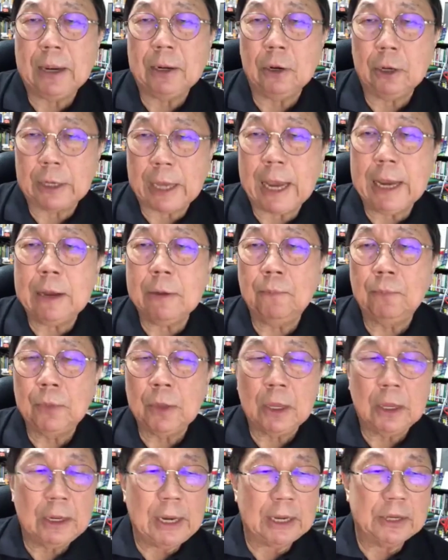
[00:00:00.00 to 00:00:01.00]
okay?
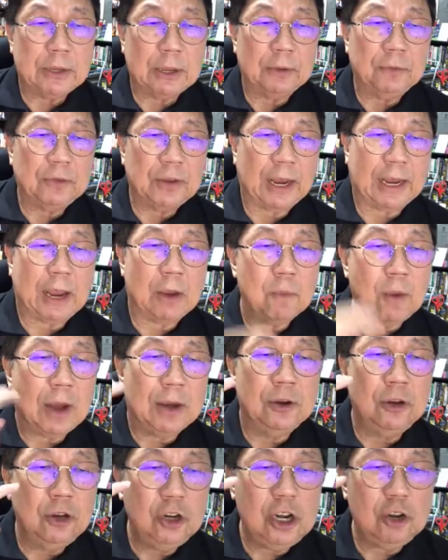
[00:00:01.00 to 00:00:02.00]
That's the second
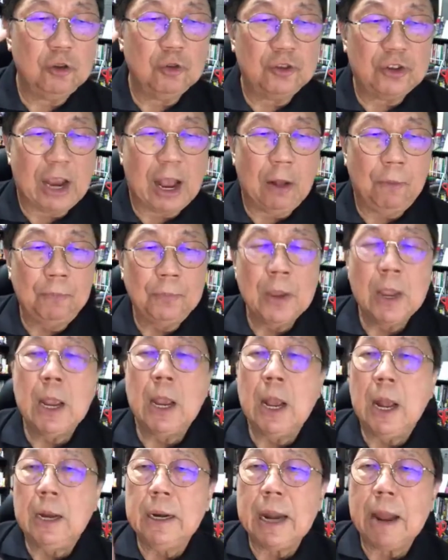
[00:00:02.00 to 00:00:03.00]
one. You need to sell.
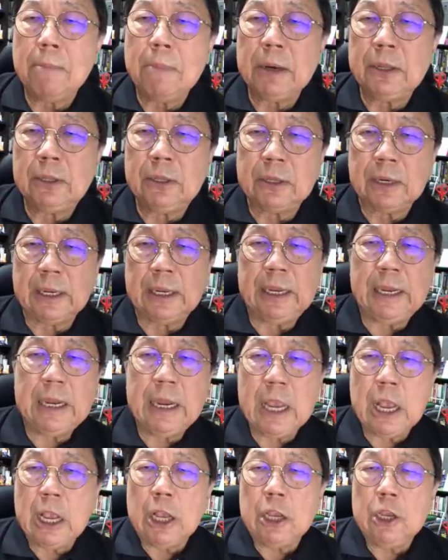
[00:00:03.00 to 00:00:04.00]
Number
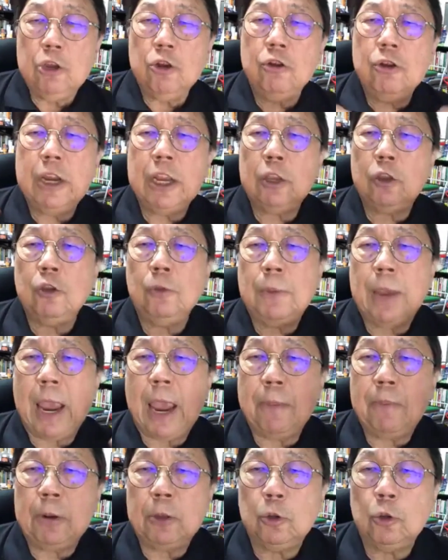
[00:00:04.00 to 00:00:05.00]
3, you need to be
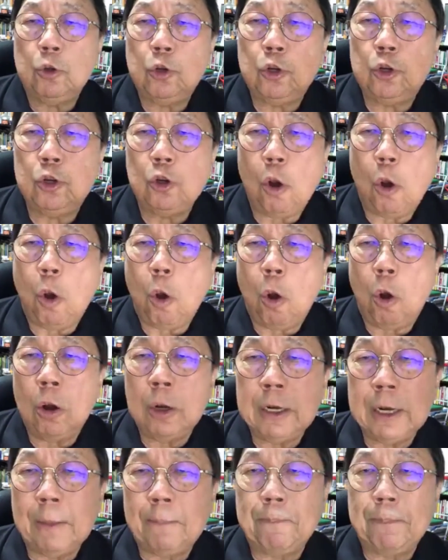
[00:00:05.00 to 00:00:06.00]
able to
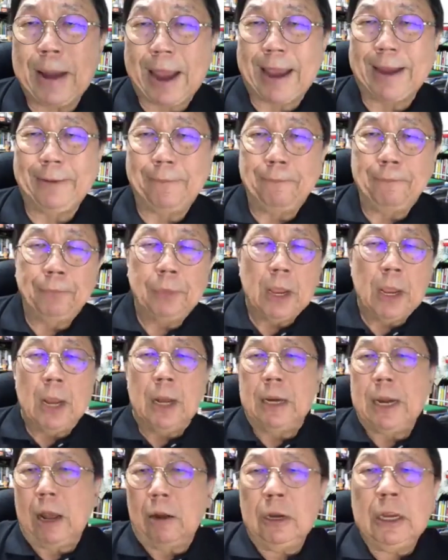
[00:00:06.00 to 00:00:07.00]
show the plan.
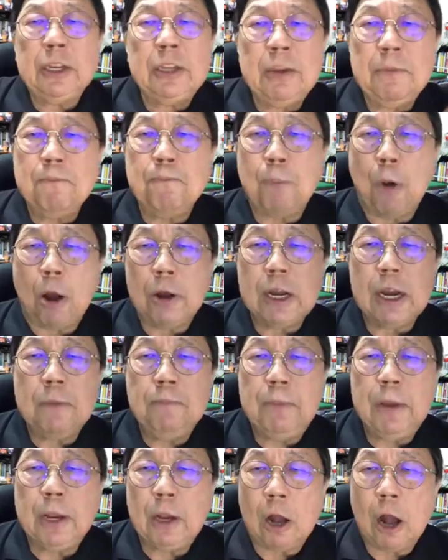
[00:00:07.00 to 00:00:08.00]
Now, it's
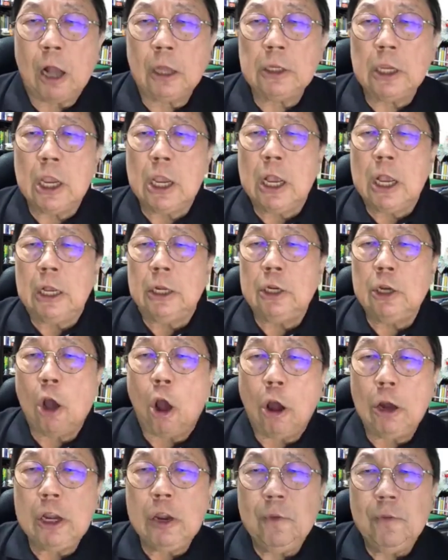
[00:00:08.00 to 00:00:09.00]
important because the
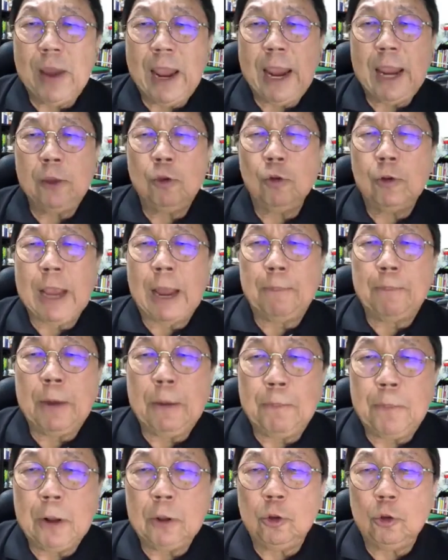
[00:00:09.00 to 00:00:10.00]
only way to get
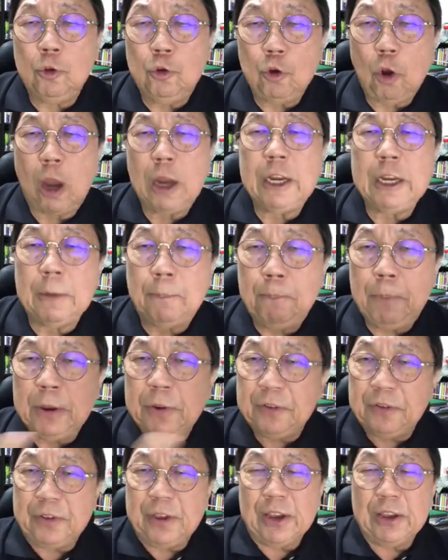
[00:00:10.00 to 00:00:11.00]
people to join the
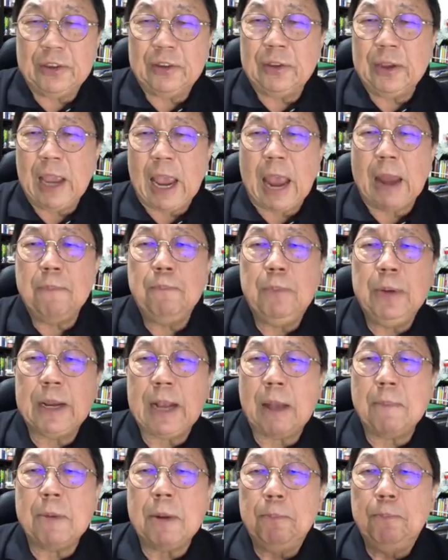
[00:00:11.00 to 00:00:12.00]
business and
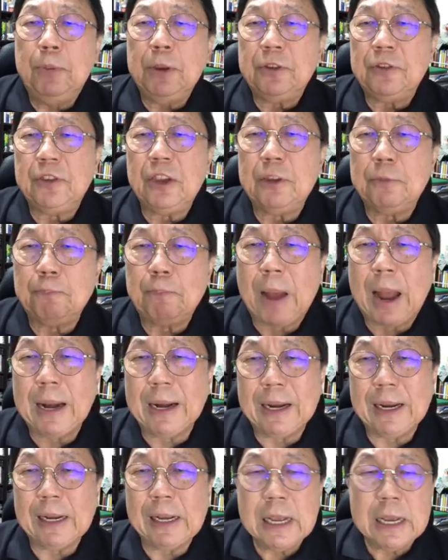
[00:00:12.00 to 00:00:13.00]
become a business
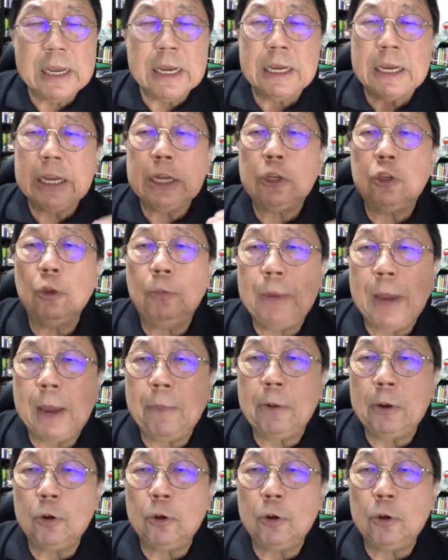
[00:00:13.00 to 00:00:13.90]
partner is to be able